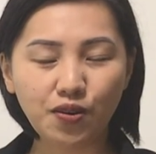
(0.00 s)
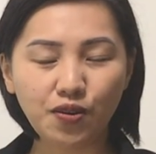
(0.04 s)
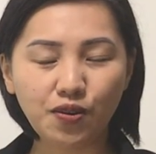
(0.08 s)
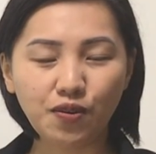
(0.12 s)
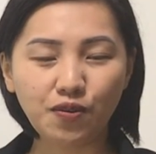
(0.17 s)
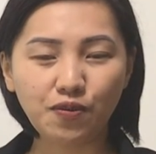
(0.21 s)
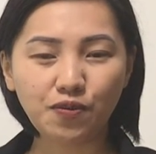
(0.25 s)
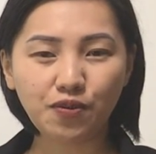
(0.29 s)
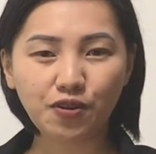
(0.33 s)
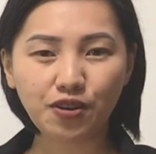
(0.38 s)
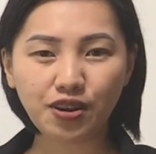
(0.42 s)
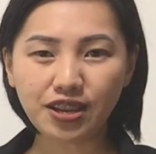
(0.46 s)

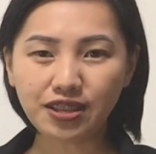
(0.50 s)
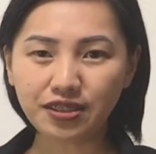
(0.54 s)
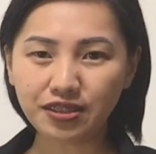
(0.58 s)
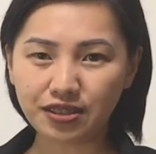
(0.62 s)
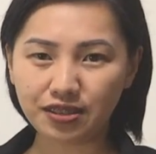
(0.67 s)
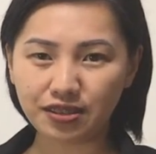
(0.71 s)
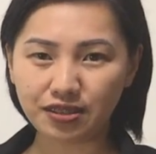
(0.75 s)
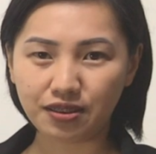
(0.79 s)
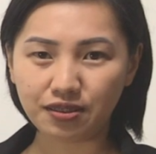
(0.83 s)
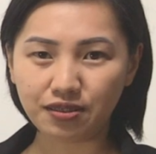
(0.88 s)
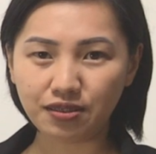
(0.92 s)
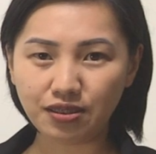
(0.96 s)
For
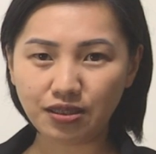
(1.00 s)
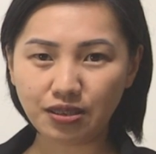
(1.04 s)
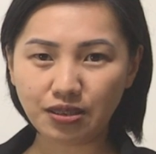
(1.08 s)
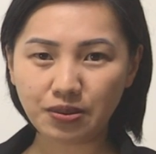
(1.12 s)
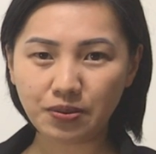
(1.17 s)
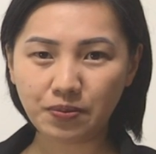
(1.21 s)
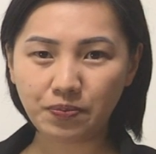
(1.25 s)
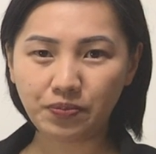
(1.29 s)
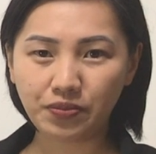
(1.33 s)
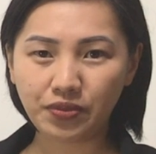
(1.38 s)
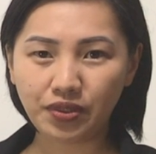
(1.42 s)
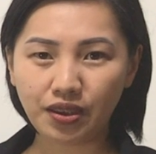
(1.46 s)
instance,
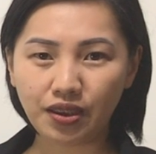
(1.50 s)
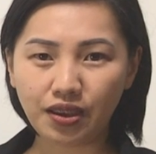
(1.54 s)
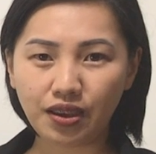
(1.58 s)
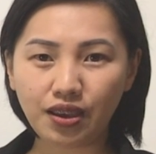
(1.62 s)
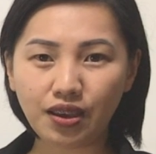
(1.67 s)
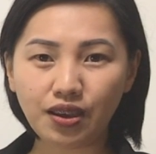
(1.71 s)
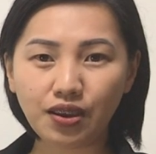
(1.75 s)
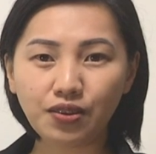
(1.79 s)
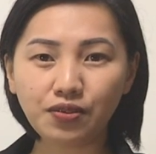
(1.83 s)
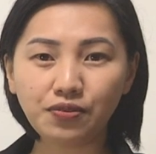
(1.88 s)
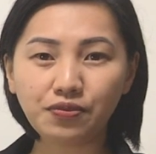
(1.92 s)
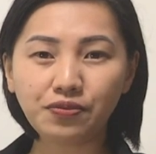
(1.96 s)

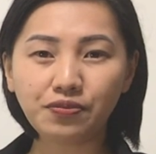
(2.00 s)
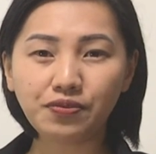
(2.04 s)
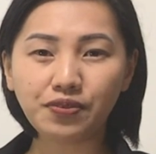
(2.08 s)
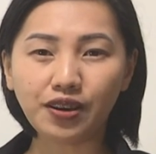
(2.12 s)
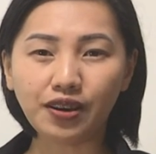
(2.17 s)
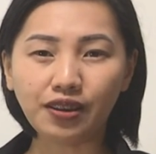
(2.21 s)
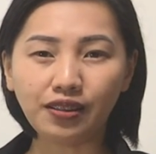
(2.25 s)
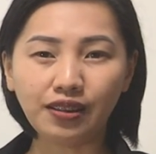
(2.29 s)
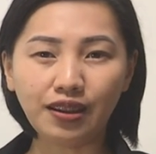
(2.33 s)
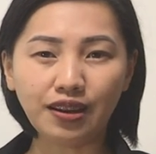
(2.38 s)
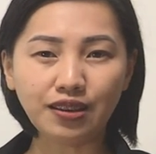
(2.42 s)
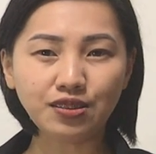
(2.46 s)
if a
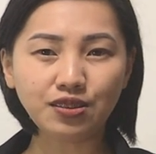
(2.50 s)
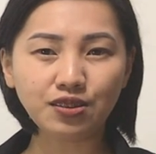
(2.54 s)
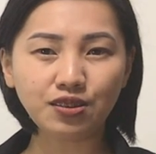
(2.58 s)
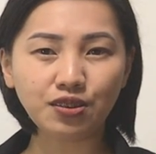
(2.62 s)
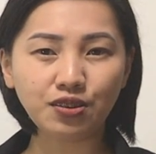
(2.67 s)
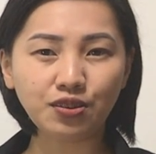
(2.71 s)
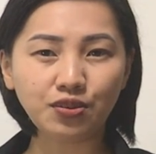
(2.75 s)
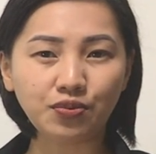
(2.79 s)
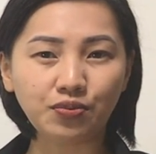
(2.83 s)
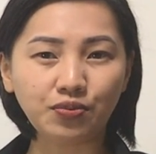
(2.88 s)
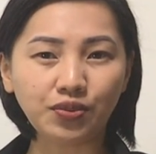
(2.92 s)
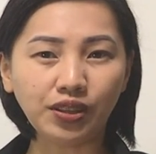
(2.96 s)
lesson
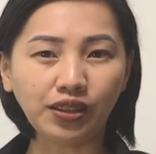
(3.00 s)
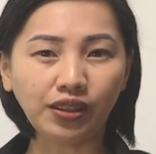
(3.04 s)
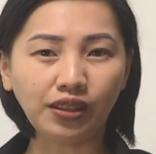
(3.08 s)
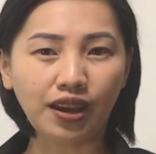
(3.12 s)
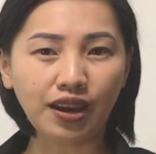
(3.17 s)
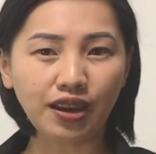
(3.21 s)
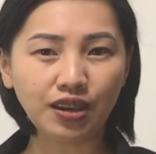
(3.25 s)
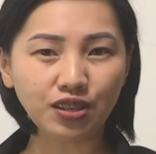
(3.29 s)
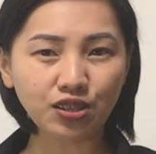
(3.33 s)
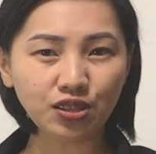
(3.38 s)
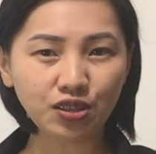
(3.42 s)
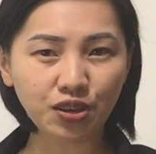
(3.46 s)

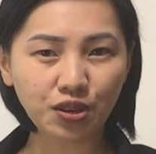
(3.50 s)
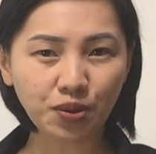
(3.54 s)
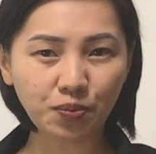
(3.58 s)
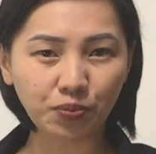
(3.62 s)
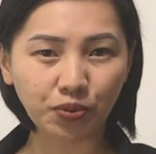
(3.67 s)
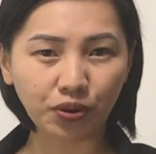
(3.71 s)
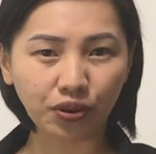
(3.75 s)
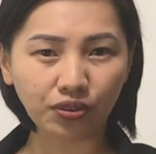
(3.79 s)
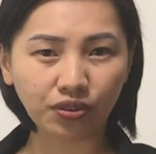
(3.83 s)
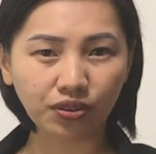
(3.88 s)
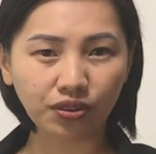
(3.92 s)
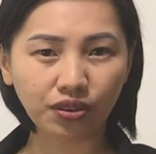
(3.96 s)
relies on a
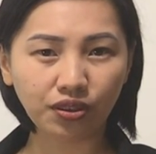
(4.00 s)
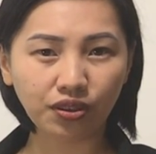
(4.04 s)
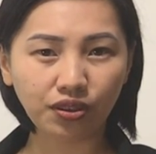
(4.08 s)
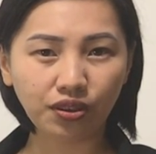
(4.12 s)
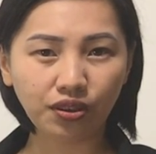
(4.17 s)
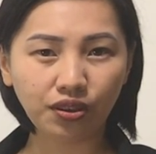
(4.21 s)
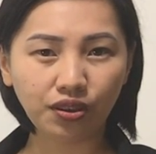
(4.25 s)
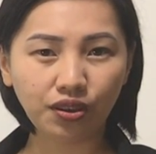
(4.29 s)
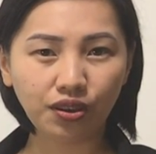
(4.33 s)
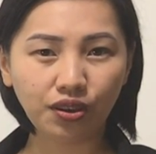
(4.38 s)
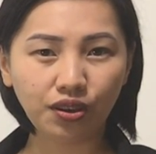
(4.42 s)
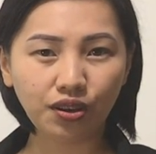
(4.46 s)
book,
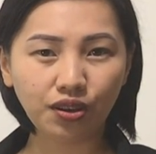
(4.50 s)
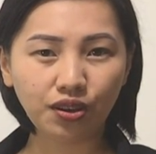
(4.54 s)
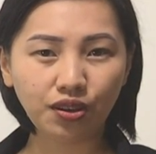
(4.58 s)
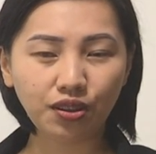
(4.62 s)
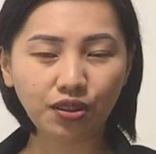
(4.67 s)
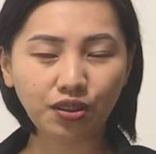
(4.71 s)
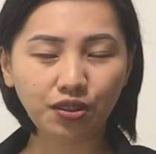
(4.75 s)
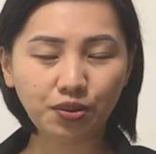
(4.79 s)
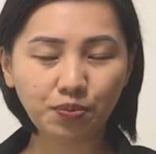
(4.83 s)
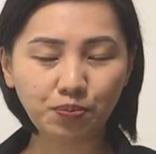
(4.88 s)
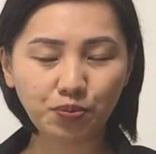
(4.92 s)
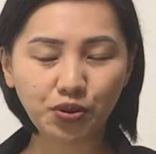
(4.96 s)

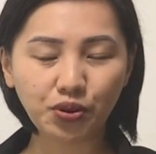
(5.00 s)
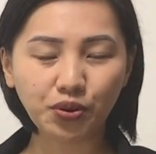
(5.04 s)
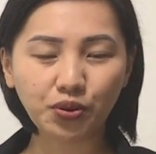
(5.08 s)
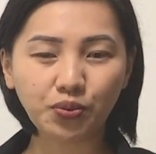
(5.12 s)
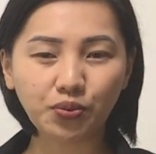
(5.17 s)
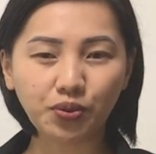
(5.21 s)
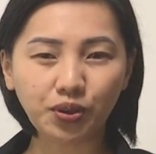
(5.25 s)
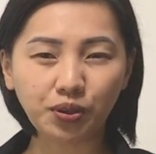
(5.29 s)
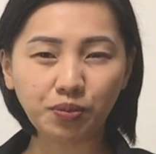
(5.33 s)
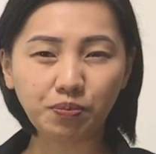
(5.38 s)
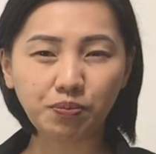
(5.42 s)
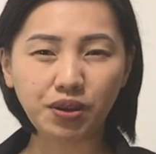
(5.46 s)
the book
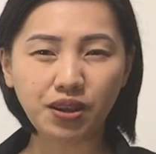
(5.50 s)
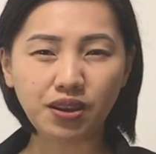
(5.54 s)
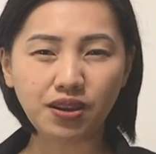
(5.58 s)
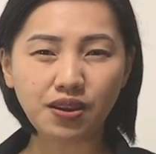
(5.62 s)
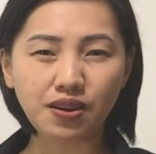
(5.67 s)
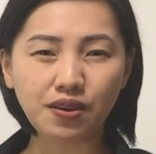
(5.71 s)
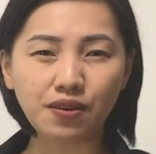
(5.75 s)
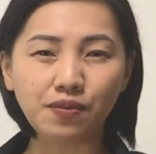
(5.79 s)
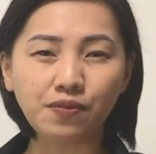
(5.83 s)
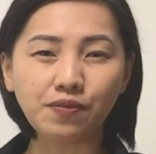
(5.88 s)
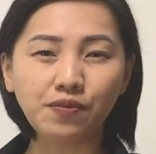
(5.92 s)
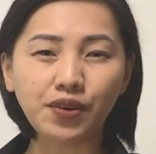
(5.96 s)
will be
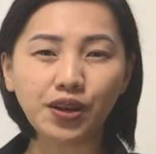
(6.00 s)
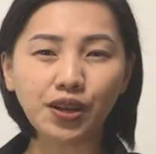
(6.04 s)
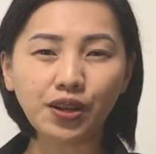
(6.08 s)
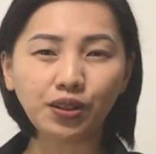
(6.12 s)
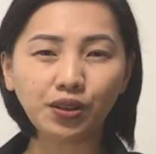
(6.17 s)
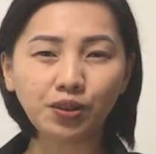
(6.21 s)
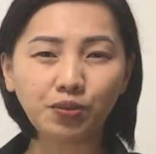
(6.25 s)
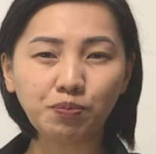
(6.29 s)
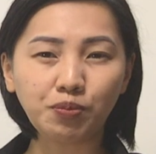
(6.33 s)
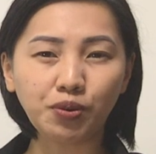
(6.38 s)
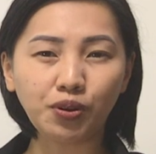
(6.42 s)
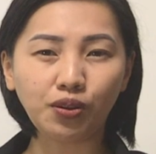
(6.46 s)

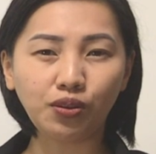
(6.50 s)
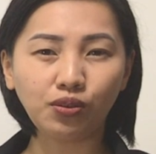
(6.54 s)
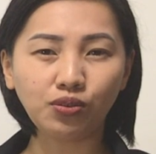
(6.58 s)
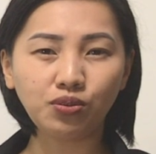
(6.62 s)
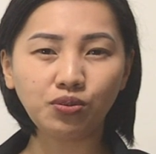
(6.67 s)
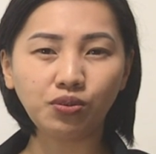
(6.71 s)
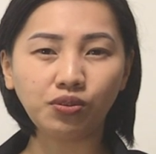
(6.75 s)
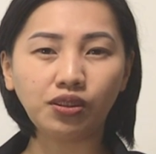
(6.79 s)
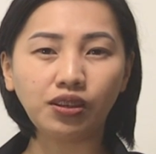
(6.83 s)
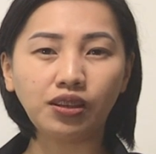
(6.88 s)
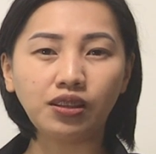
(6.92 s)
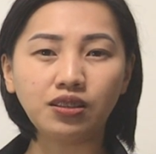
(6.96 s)
available to
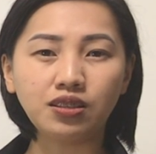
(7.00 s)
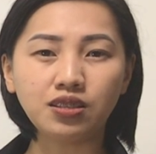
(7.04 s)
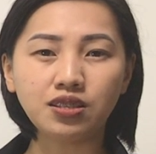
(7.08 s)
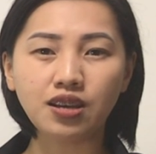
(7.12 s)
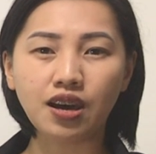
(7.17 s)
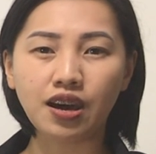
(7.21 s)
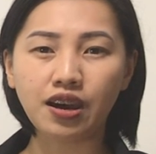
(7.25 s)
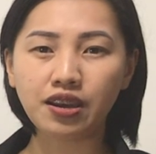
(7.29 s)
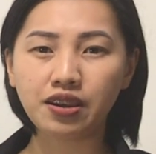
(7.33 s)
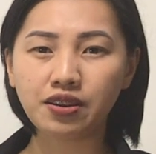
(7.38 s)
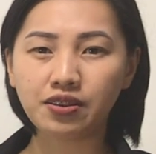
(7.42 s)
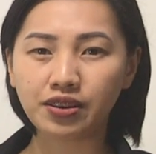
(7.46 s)
the
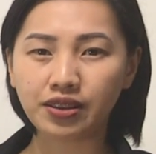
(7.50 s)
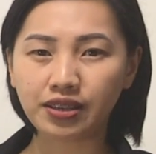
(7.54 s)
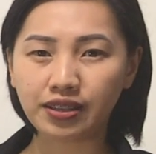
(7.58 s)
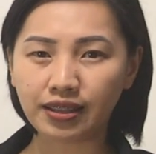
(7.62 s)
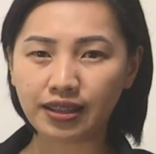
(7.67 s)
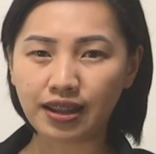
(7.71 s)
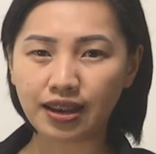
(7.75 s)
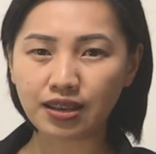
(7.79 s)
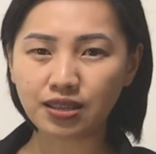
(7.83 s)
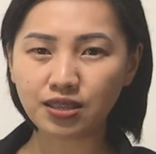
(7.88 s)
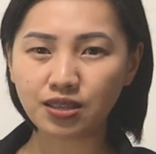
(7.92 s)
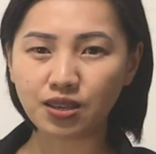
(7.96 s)
entire
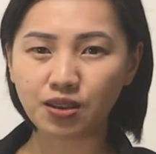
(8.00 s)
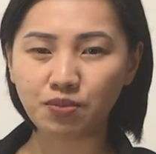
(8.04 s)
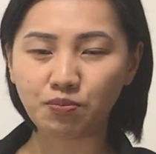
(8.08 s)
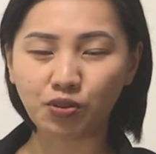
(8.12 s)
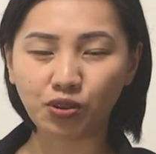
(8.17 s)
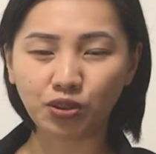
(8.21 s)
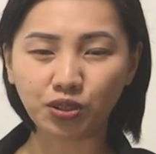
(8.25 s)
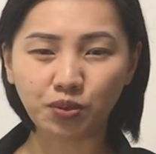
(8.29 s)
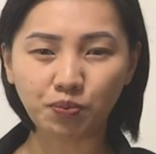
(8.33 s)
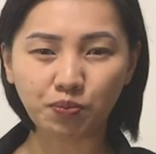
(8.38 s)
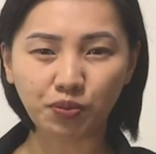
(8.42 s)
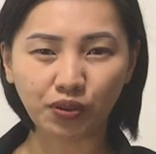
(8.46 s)
class in
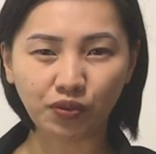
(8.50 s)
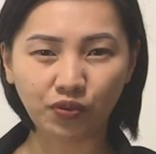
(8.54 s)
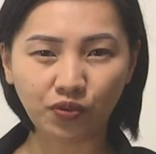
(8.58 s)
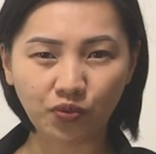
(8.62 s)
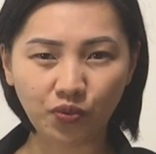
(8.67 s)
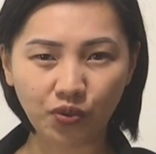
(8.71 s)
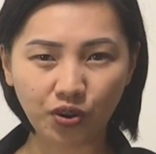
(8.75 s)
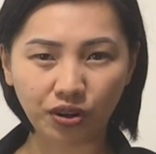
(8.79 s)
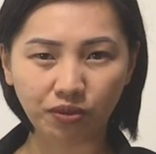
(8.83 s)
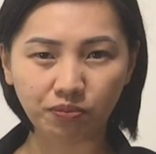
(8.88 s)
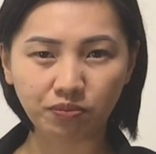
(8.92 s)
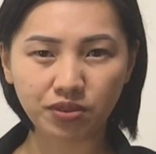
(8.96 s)
multiple
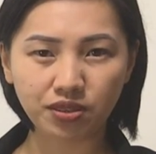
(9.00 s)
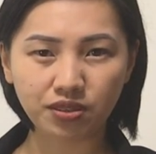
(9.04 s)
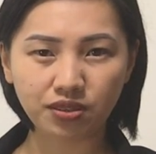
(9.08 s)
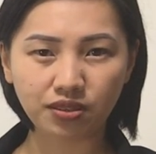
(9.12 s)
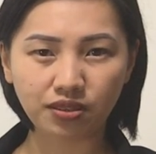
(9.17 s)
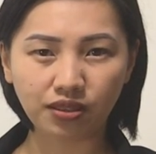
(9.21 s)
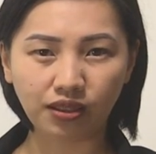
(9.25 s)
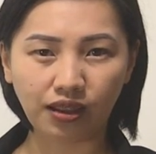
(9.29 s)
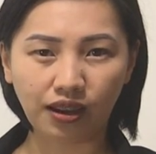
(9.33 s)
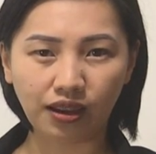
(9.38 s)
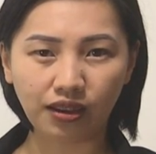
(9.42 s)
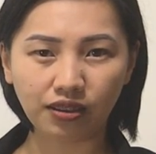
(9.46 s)
forms,
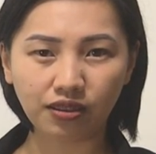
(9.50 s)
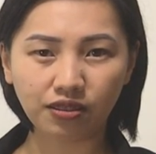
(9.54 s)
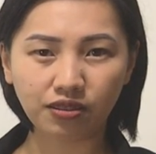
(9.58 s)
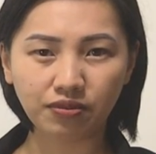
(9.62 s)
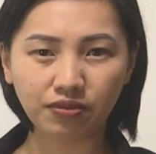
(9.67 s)
like